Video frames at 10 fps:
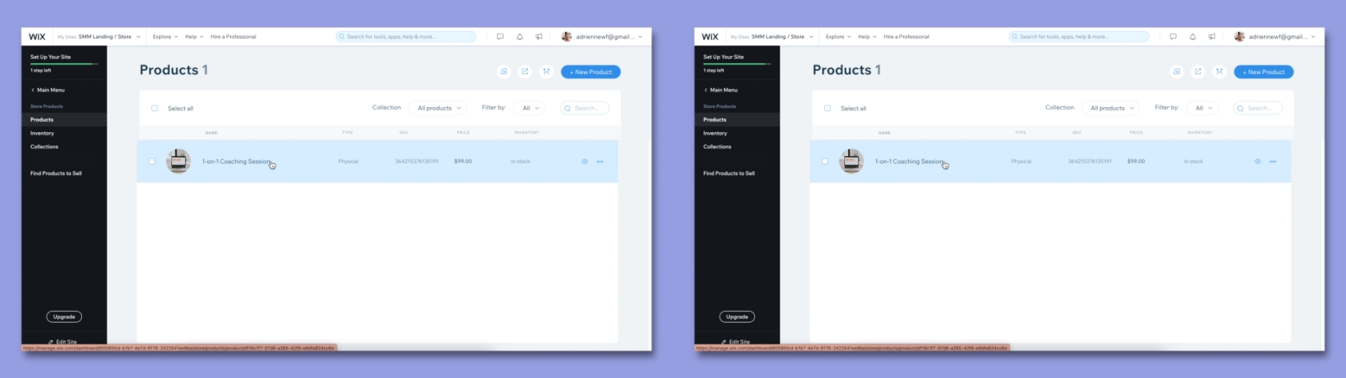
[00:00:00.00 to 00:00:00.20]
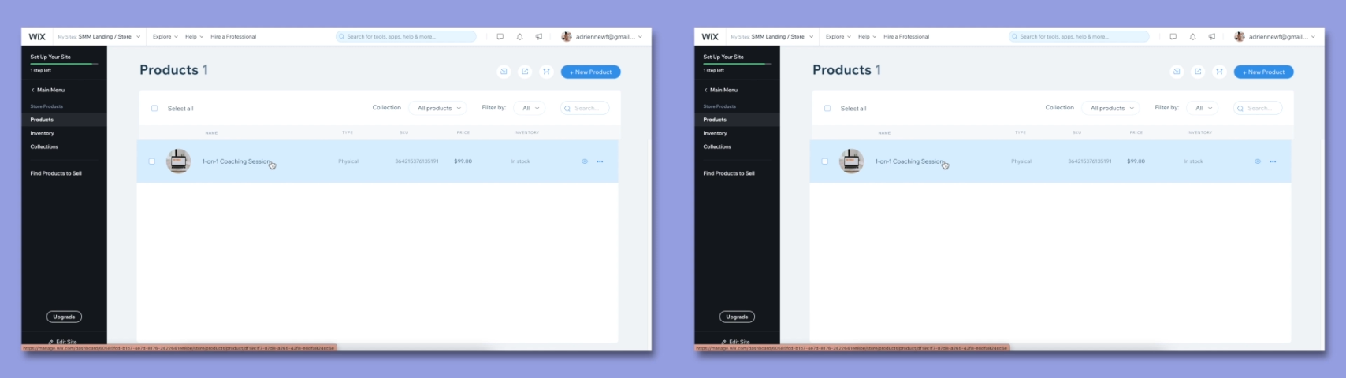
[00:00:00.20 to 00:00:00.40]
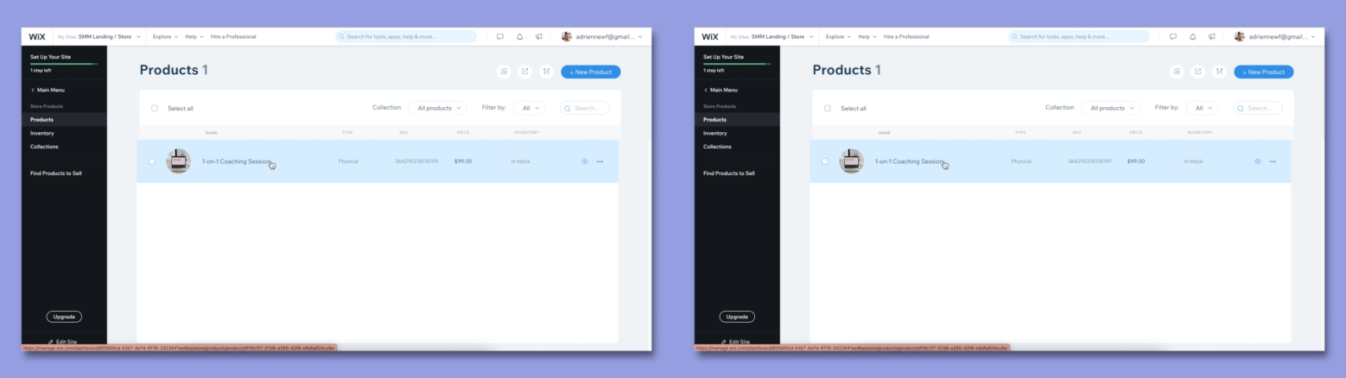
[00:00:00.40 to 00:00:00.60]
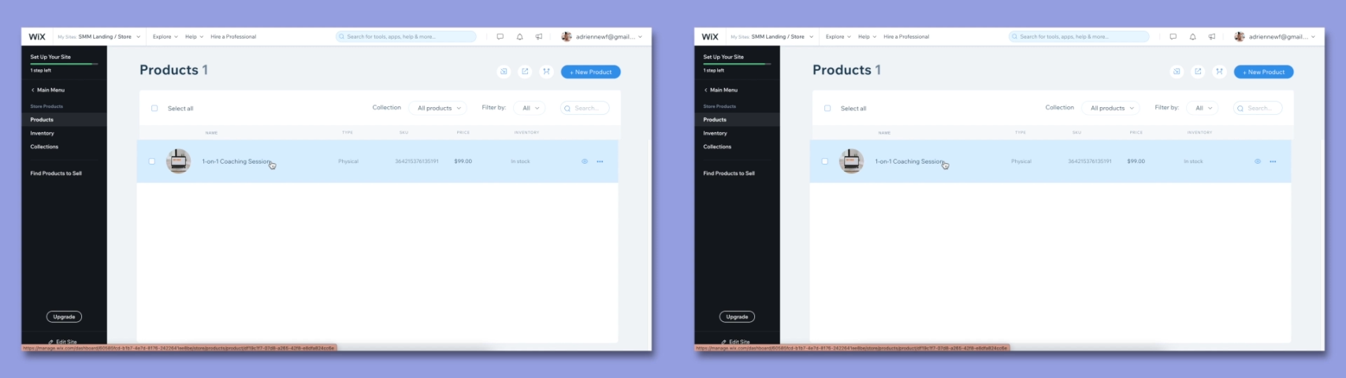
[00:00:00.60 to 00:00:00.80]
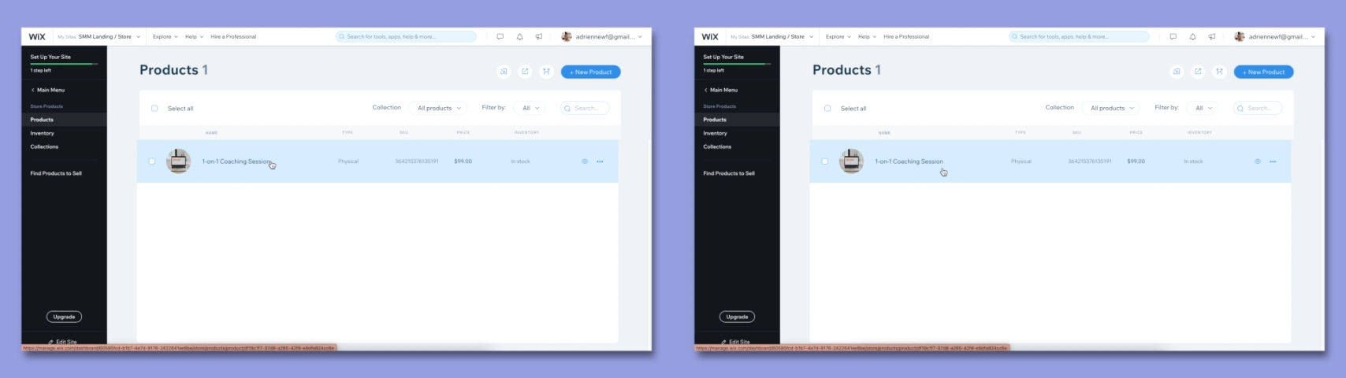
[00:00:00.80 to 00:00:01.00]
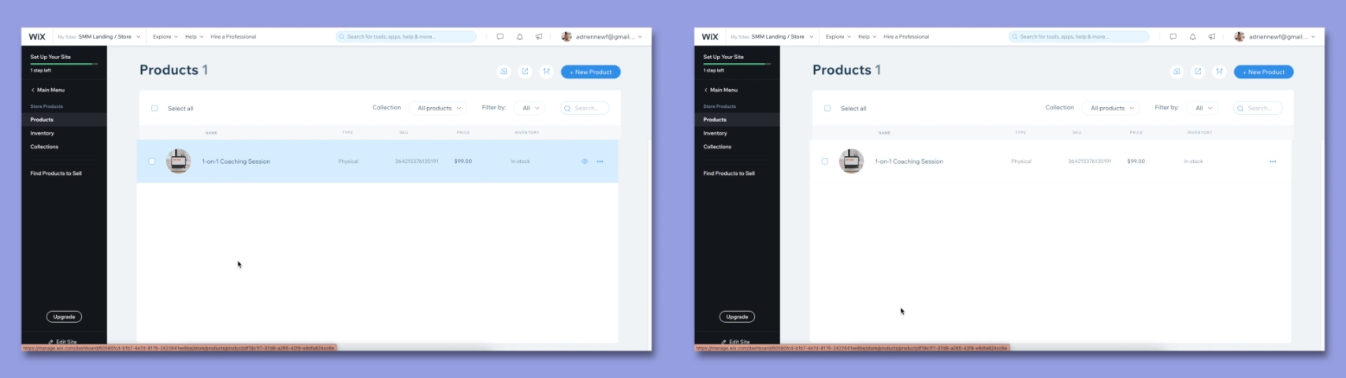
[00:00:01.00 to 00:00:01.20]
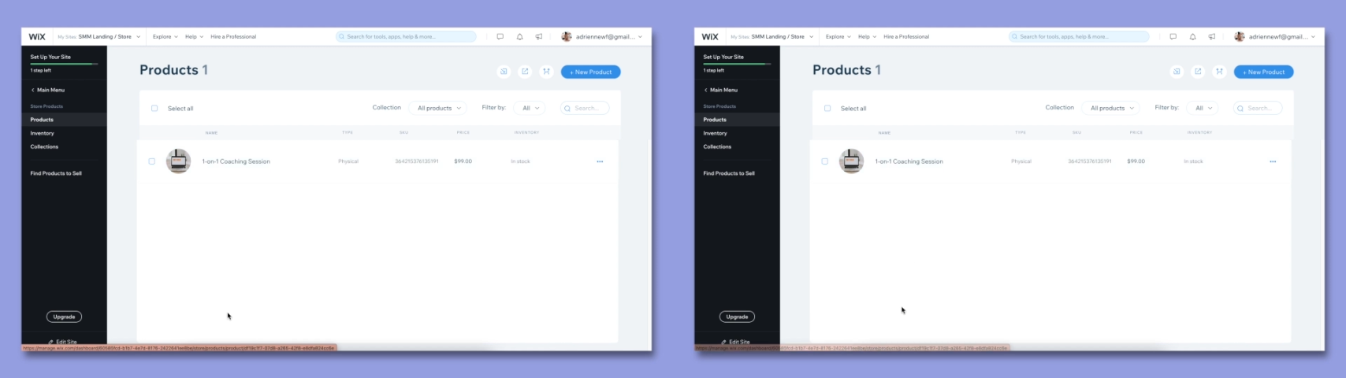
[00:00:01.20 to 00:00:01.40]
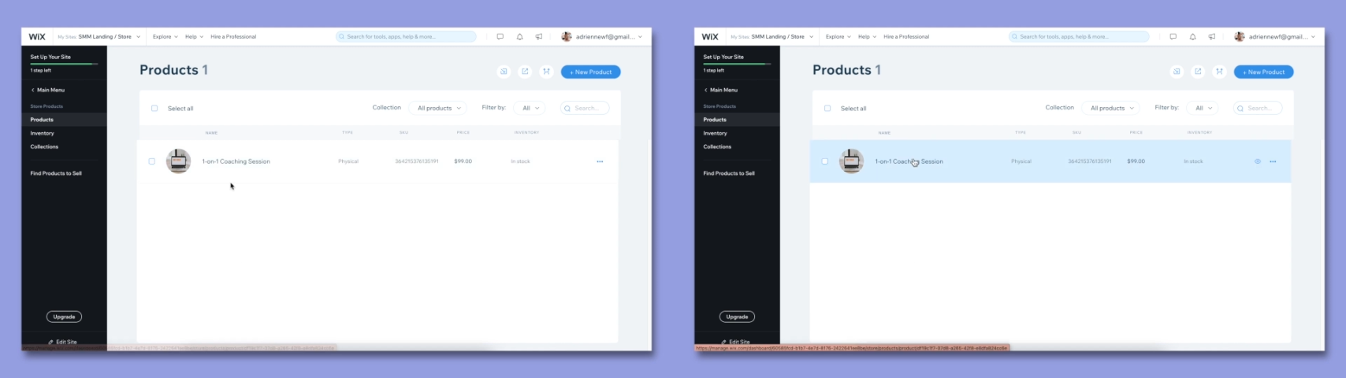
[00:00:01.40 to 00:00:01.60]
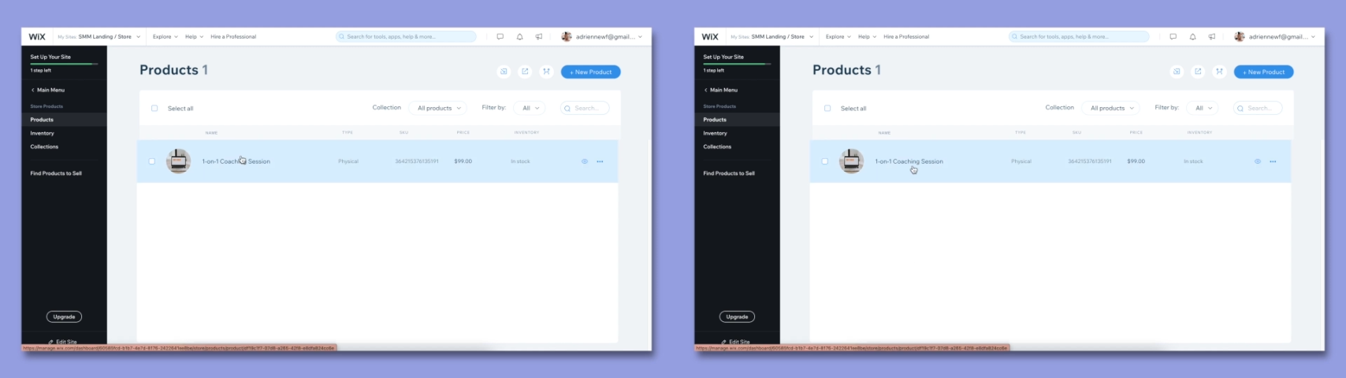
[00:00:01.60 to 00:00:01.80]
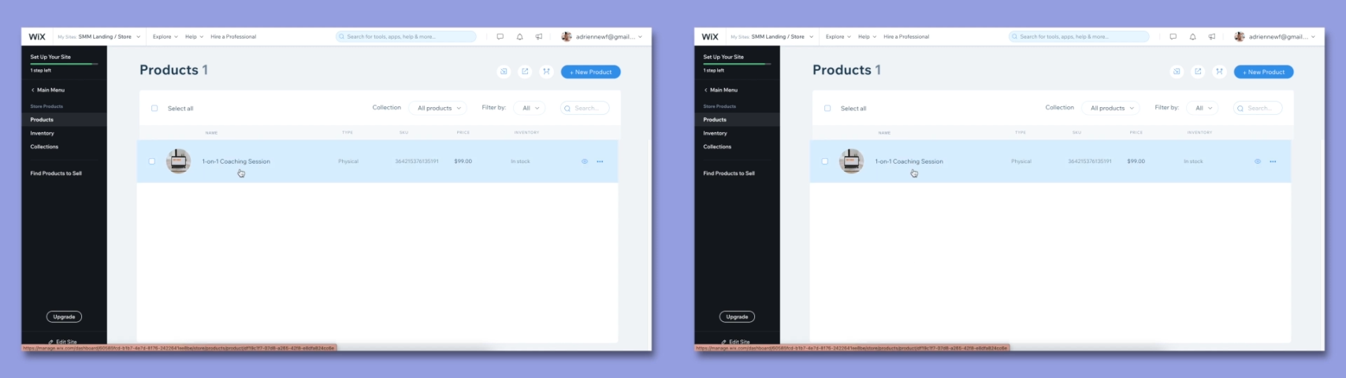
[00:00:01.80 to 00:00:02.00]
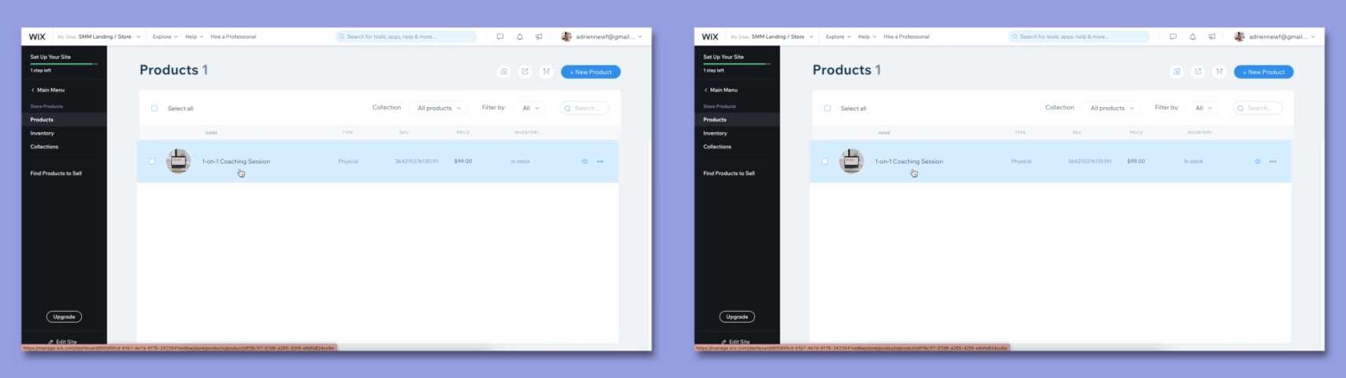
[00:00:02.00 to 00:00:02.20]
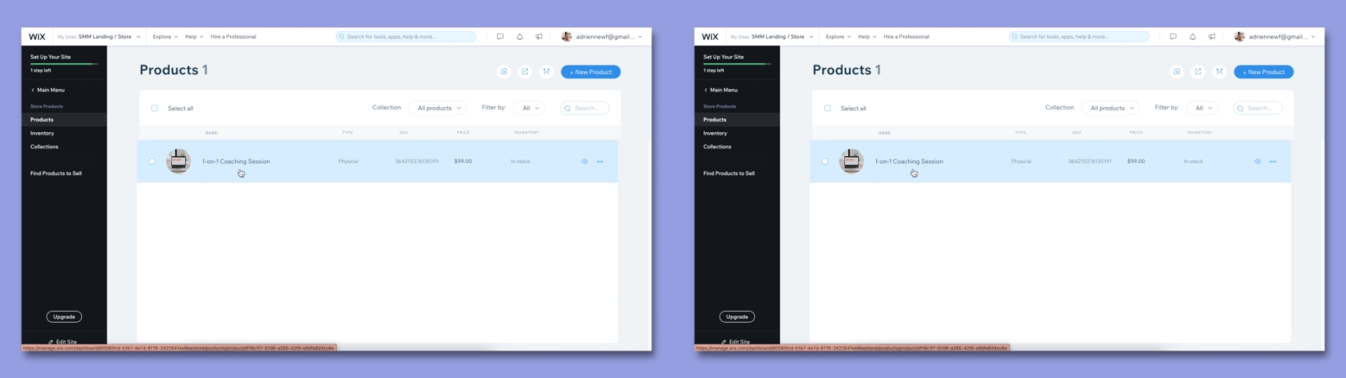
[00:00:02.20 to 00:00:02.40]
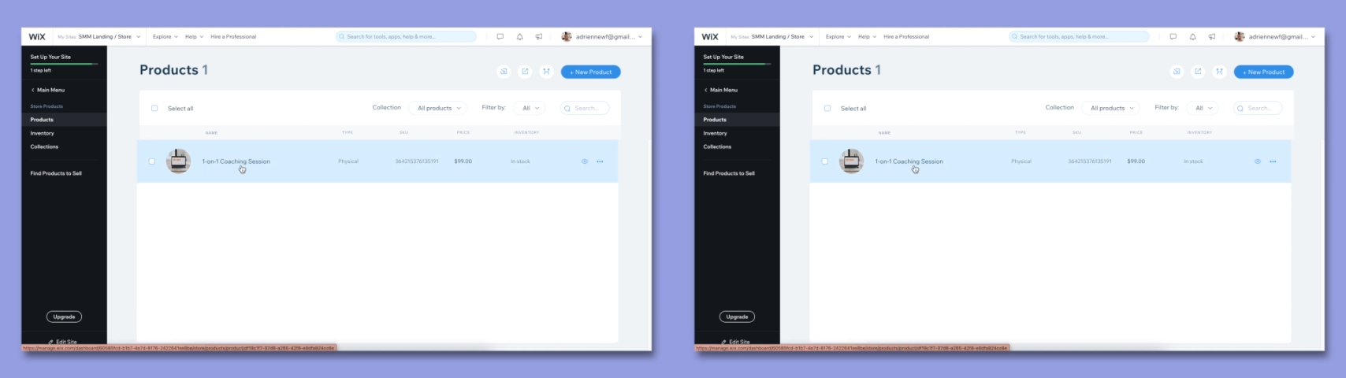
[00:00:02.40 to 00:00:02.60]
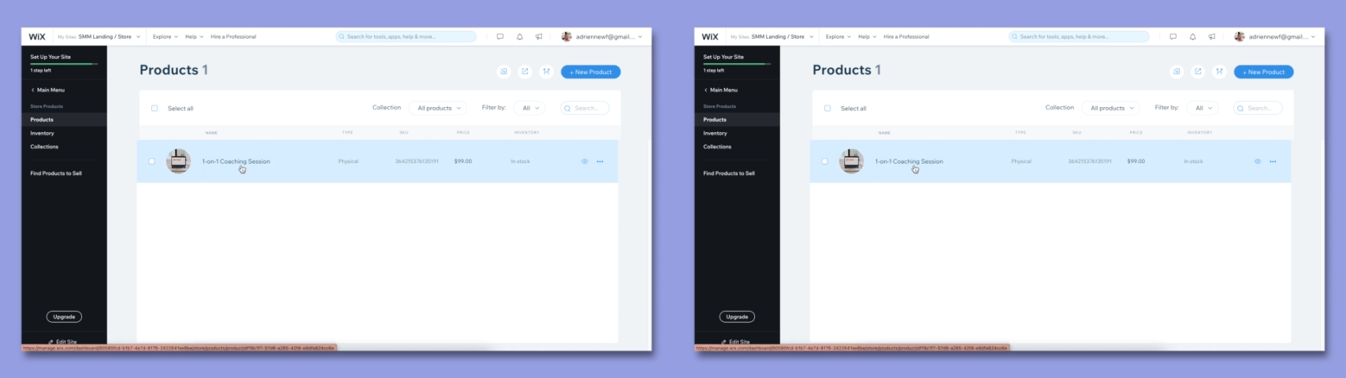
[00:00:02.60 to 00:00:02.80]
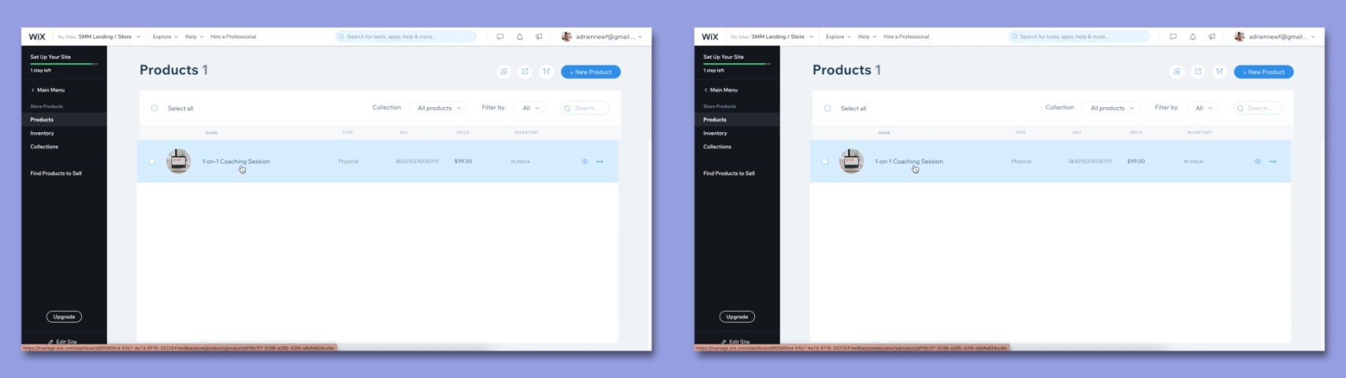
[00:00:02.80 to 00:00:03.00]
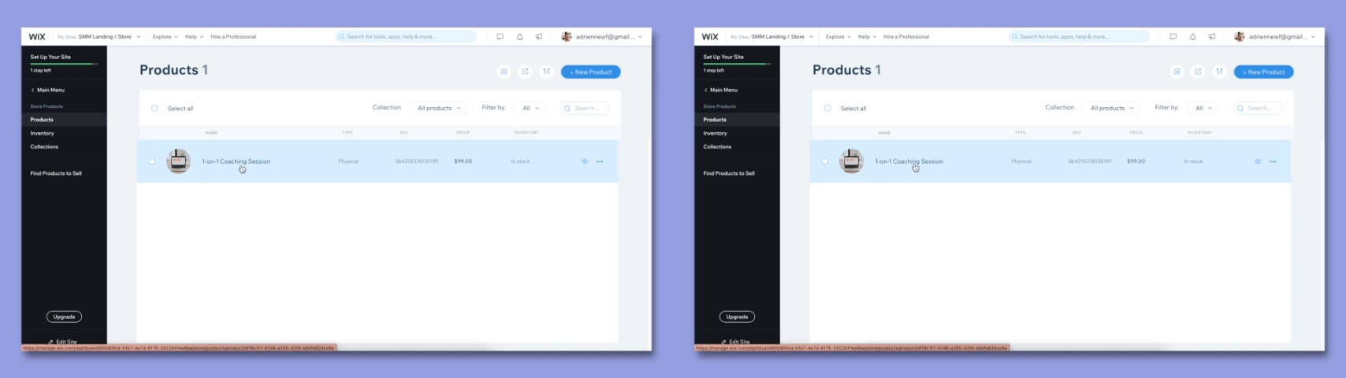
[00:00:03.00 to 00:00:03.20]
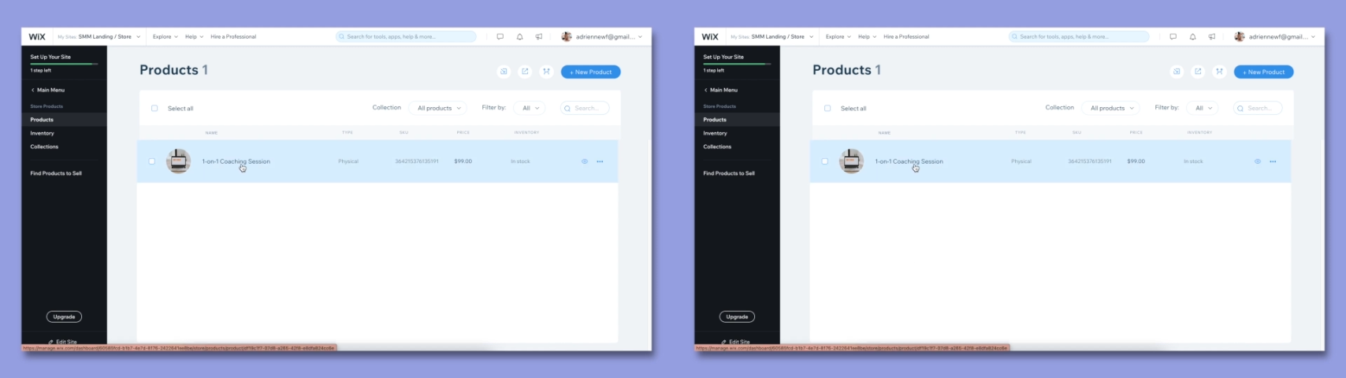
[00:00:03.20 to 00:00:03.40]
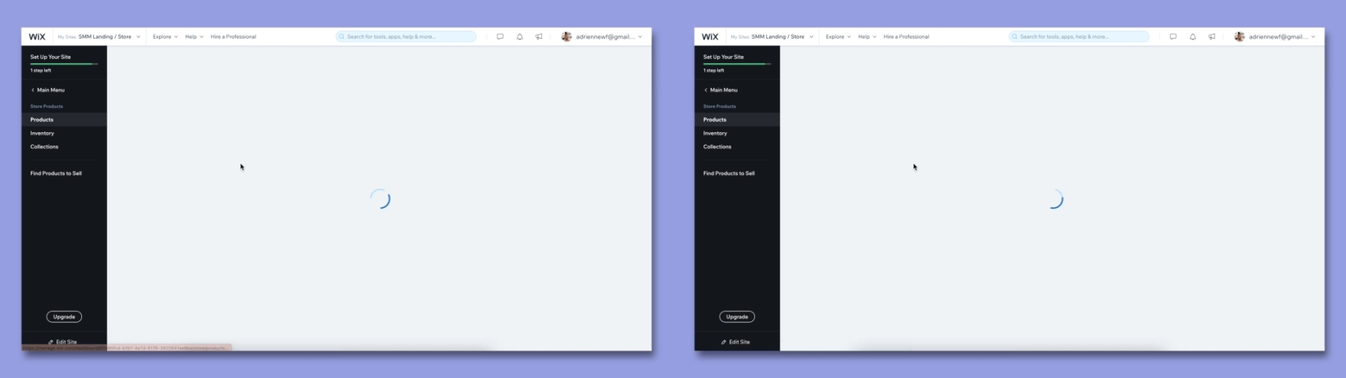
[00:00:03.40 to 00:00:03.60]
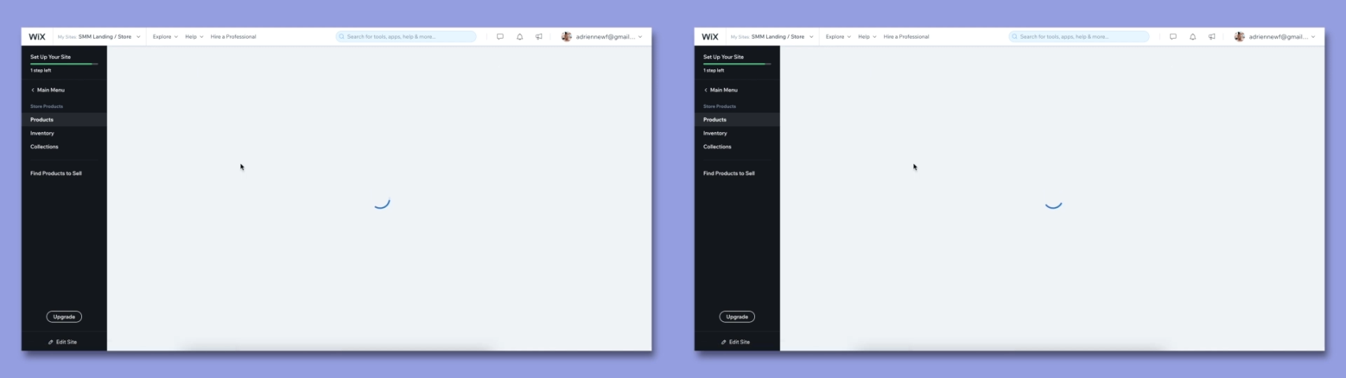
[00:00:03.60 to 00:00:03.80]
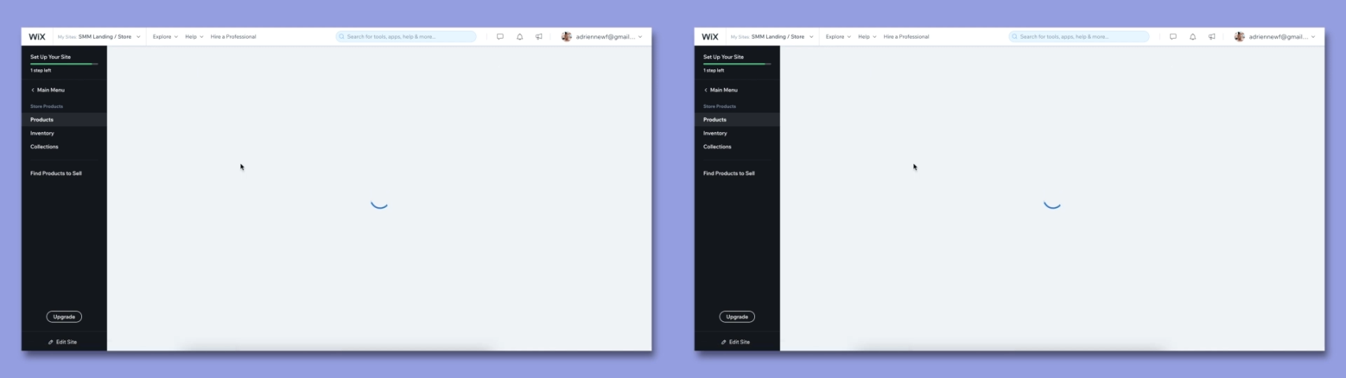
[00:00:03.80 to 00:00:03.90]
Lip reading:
No face is visible, so there are no lips to read.